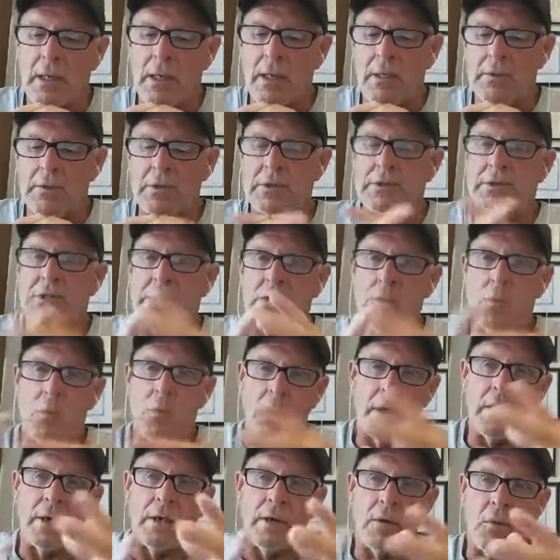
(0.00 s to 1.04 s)
to see
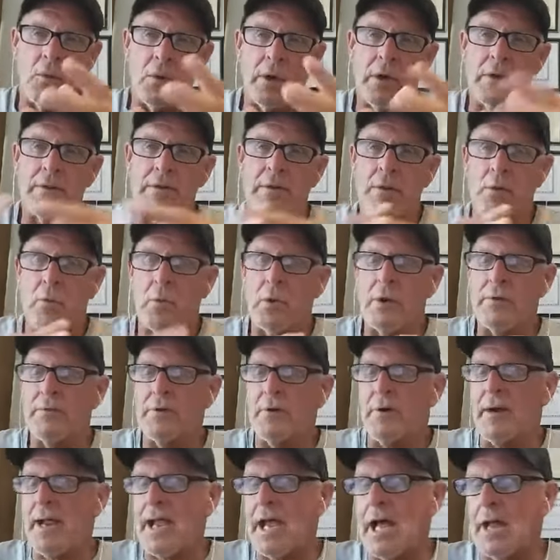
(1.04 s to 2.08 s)
where
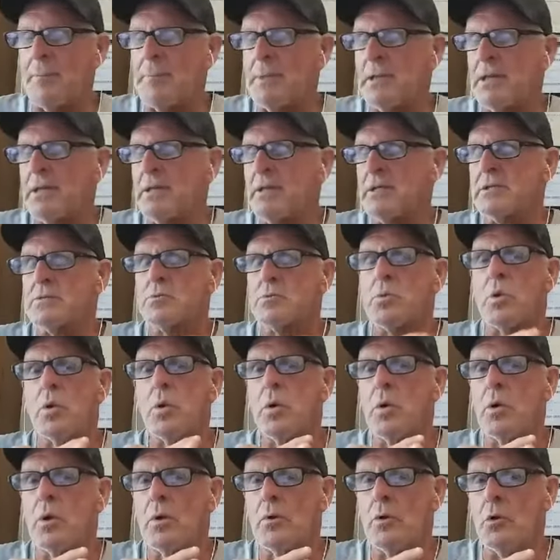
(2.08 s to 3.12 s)
they're at, because
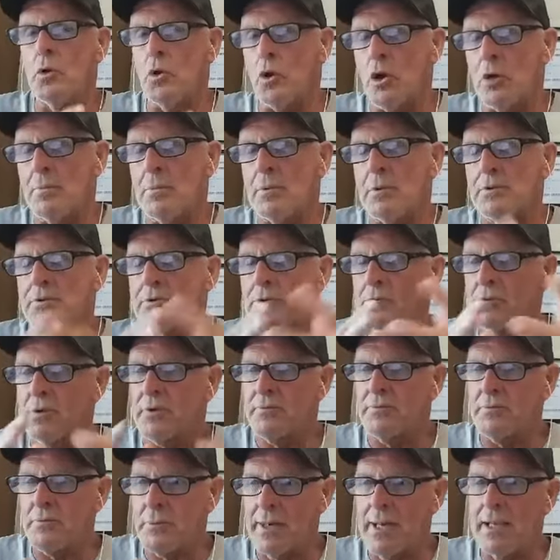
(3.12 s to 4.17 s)
normal to a
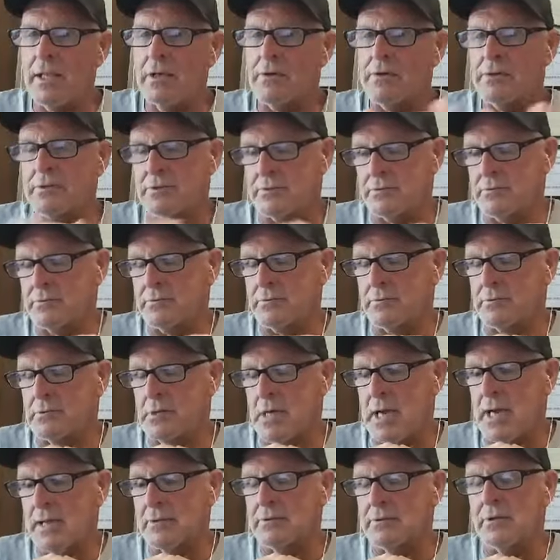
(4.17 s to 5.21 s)
regular
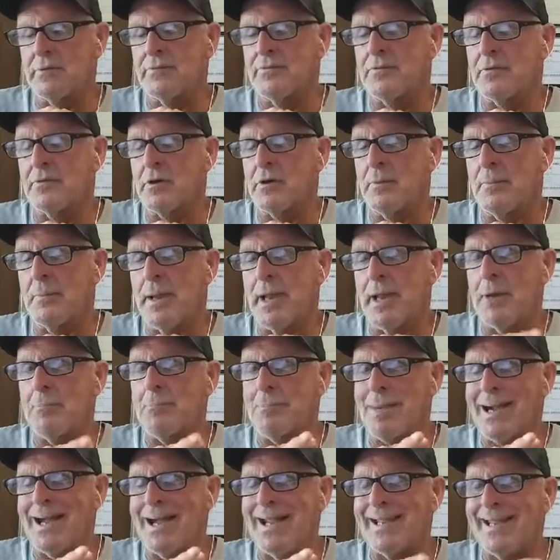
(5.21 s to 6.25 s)
doctor for a
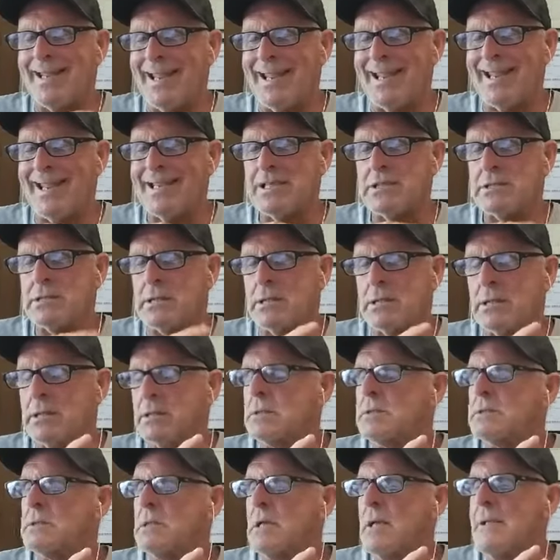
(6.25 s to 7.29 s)
man my age
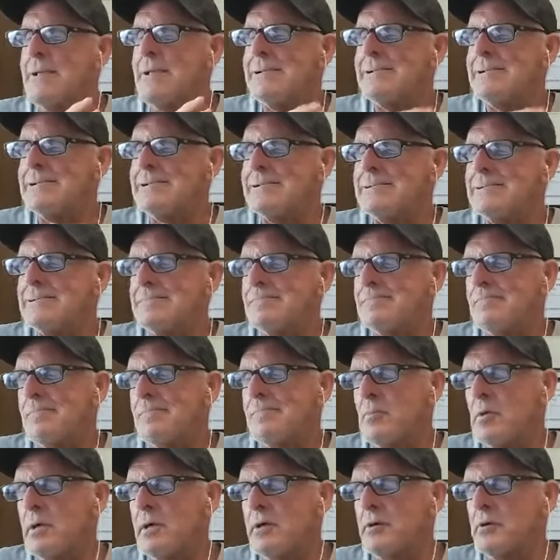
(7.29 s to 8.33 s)
is,
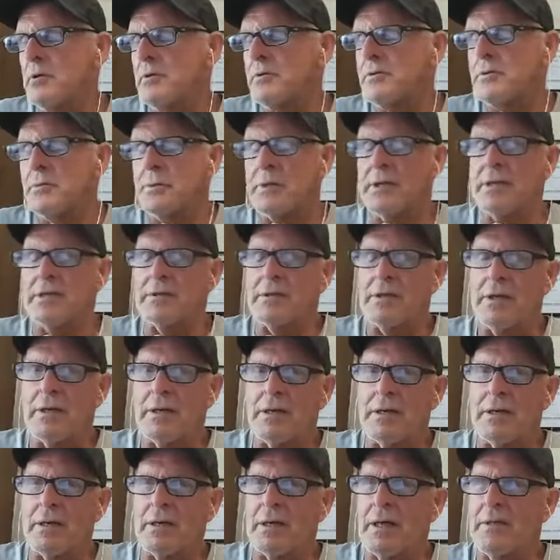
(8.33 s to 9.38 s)
well, I don't know,
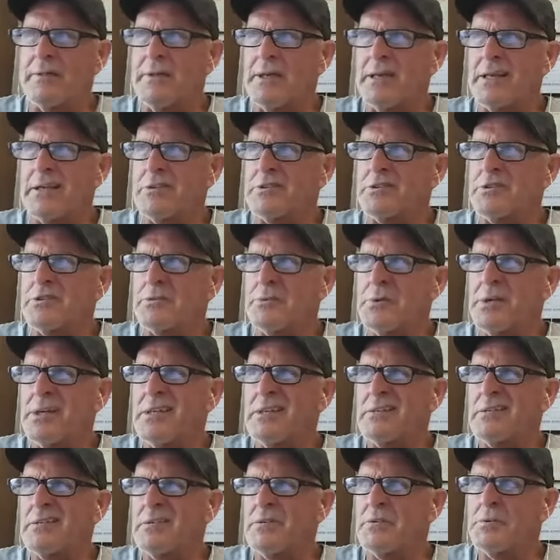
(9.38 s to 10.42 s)
I think it's
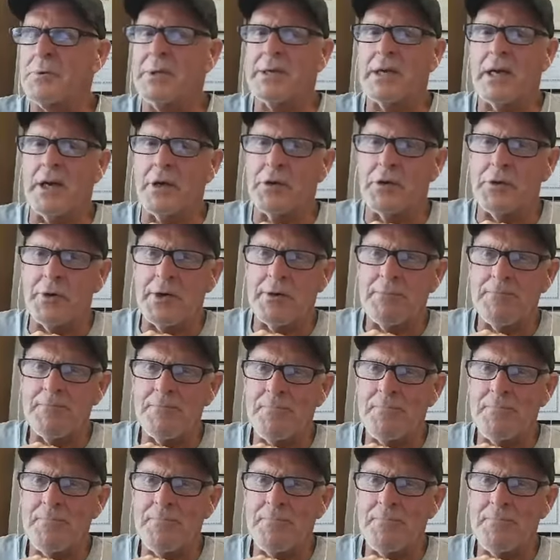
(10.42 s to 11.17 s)
300,